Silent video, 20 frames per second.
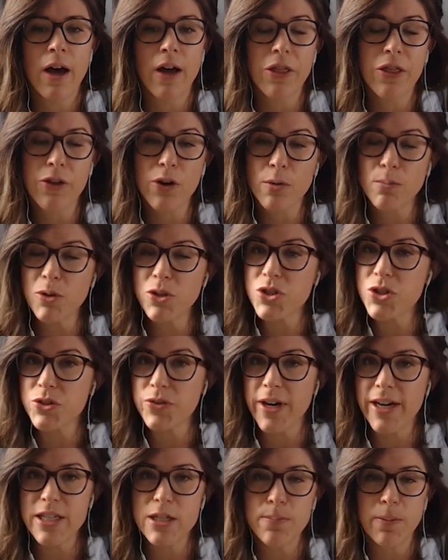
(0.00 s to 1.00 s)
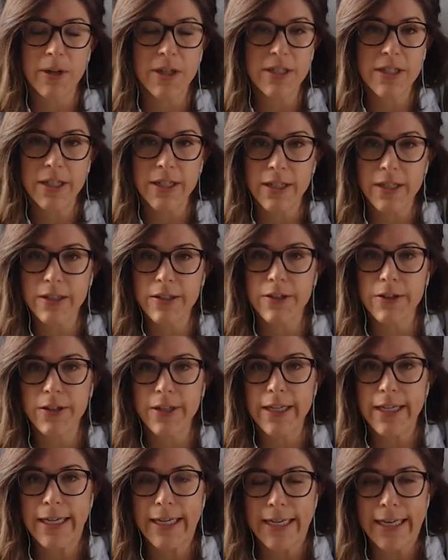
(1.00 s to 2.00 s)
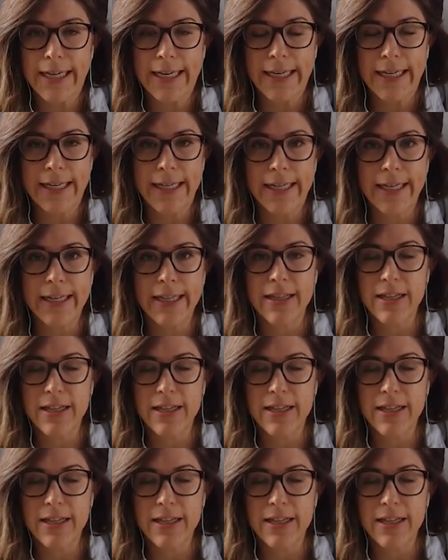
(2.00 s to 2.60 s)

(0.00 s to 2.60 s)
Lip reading: Thermal stress, particularly in